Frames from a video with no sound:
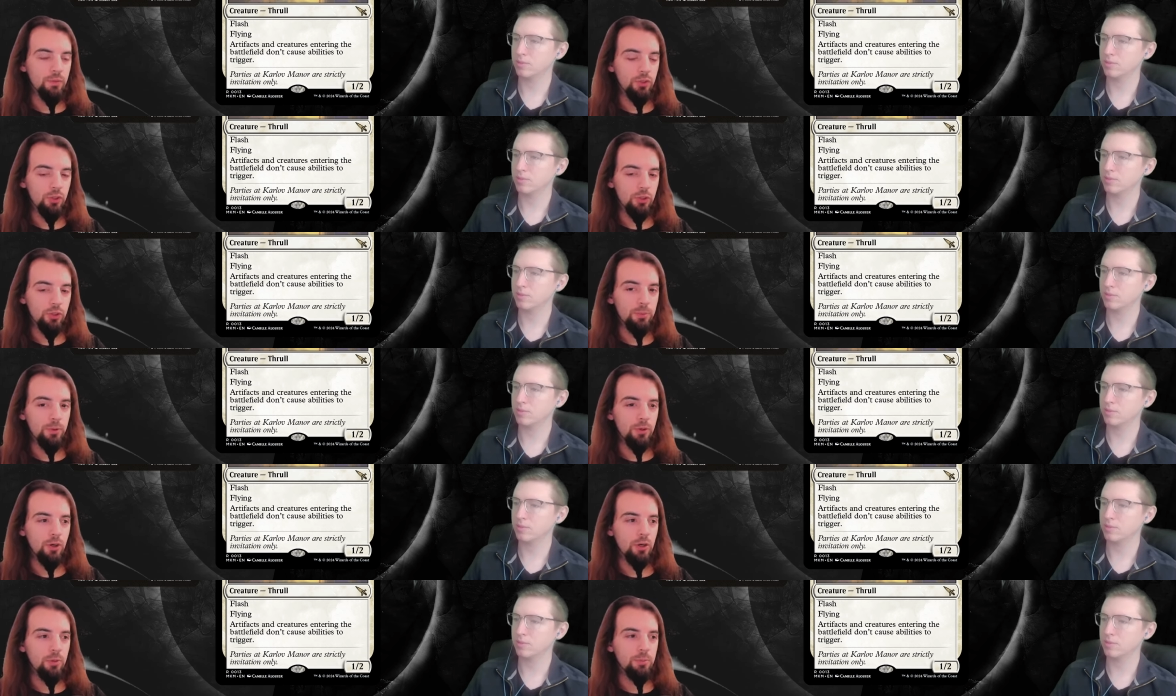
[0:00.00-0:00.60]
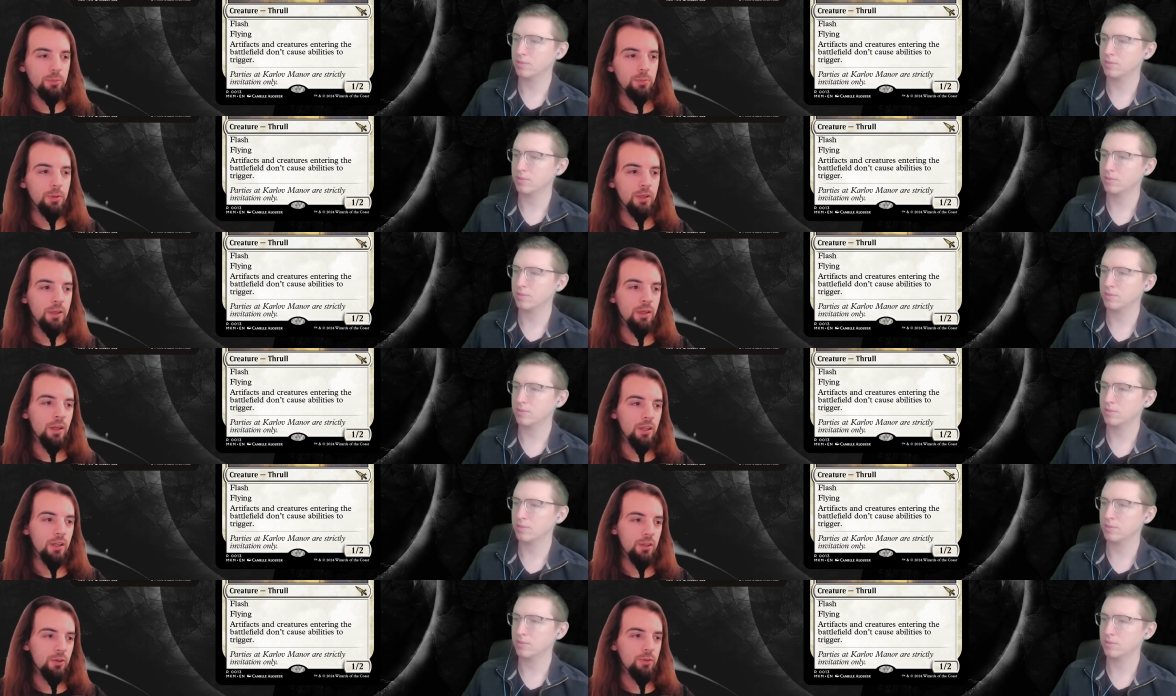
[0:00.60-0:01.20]
Speaker 1: Torpor but
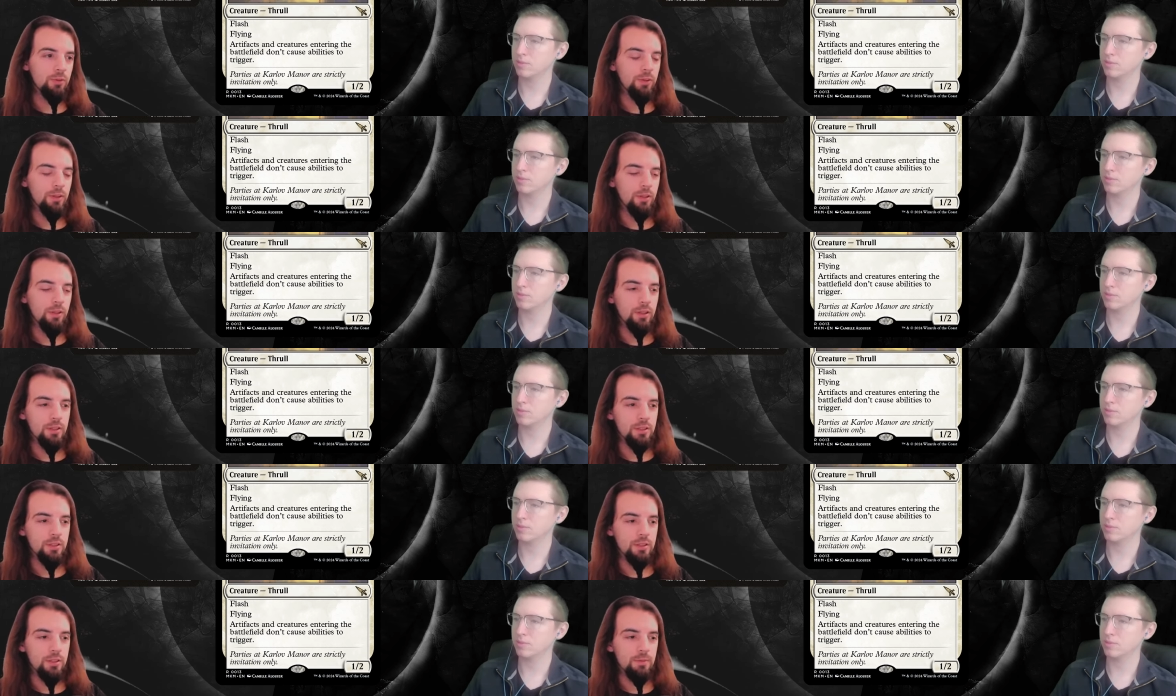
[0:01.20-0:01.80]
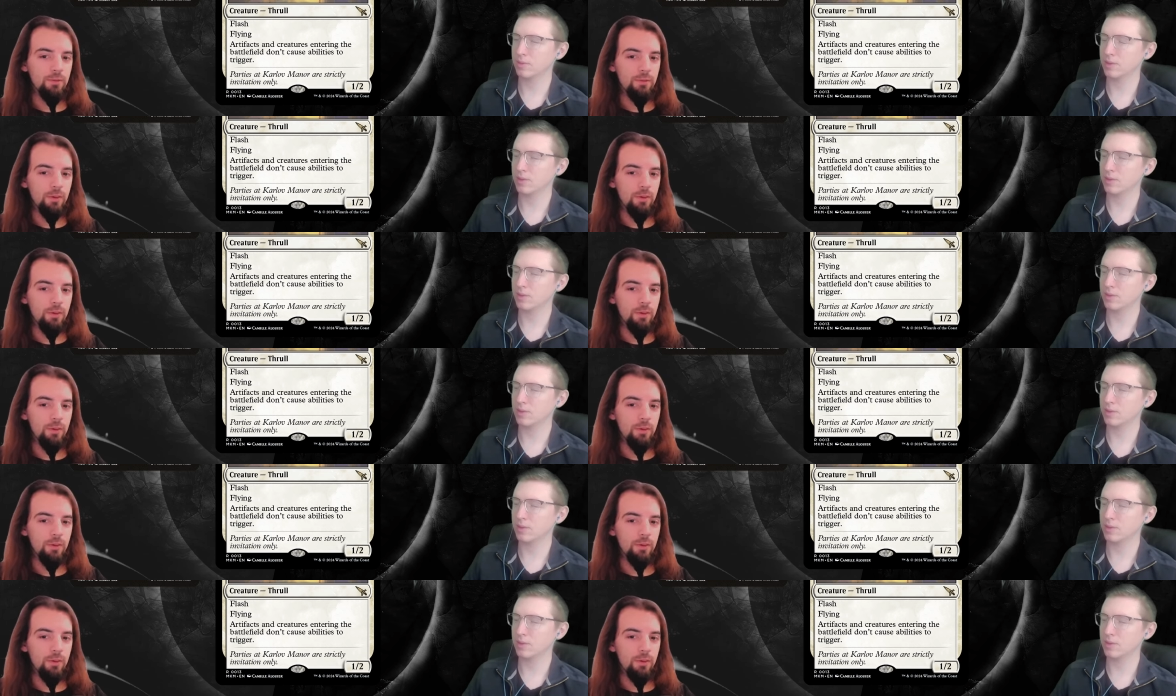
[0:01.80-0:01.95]
not over this.